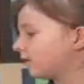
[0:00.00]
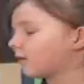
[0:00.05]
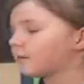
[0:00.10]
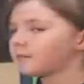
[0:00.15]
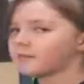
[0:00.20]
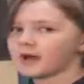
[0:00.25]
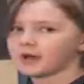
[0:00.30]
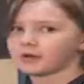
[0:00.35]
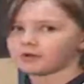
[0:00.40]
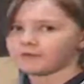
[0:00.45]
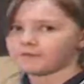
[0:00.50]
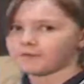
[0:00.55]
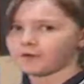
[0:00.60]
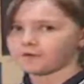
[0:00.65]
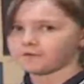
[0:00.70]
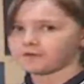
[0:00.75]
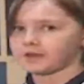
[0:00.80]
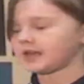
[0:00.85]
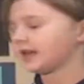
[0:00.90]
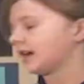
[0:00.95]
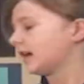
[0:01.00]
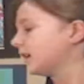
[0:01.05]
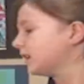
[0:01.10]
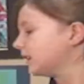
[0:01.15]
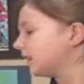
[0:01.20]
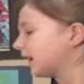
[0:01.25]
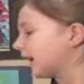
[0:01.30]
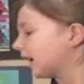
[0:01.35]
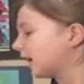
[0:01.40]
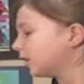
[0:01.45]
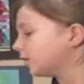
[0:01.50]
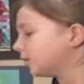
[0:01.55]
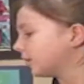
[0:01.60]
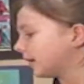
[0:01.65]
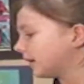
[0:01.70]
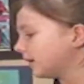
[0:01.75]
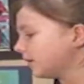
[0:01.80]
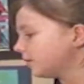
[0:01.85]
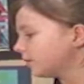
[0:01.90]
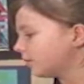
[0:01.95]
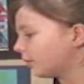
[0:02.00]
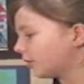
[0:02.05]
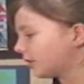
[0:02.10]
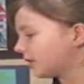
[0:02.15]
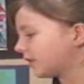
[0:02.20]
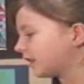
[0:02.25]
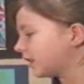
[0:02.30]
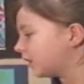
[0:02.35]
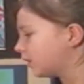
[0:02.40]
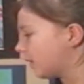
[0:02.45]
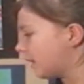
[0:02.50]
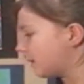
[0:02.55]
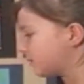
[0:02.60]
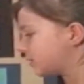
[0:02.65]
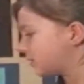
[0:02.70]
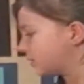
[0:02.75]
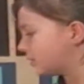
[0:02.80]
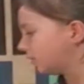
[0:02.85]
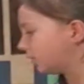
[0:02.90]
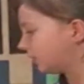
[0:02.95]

On my graph over here, you colour in what you think you're up to,